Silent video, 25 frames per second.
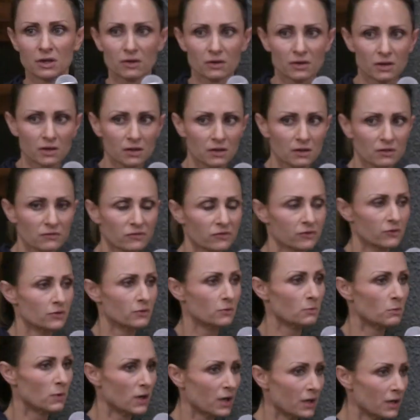look at it for
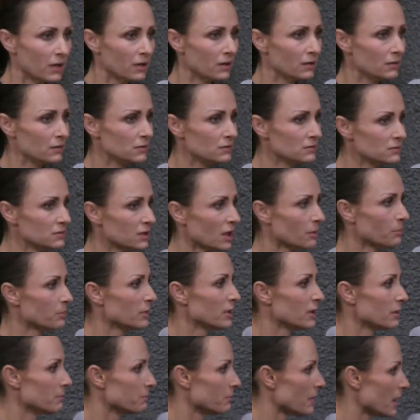a while,
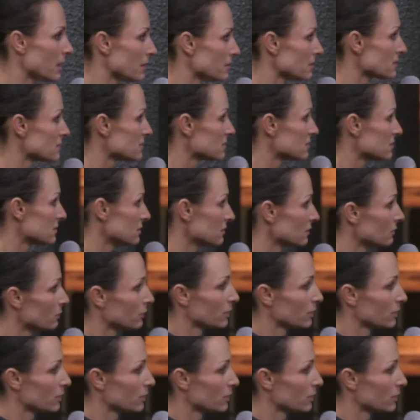couple of months,